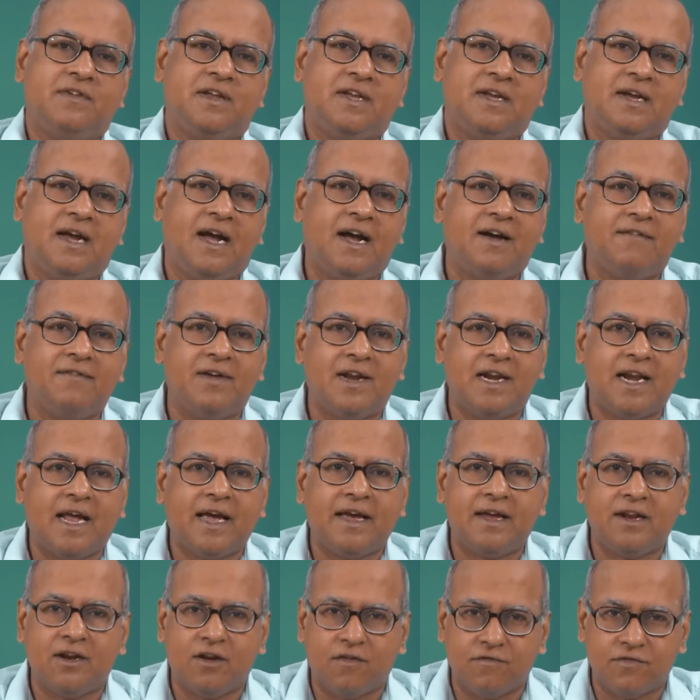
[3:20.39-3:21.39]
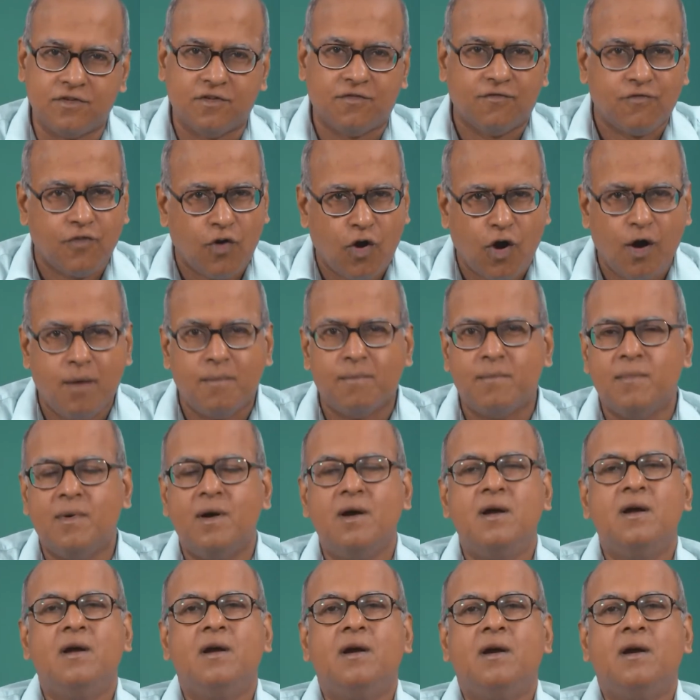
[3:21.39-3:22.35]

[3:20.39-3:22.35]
we have a line of the form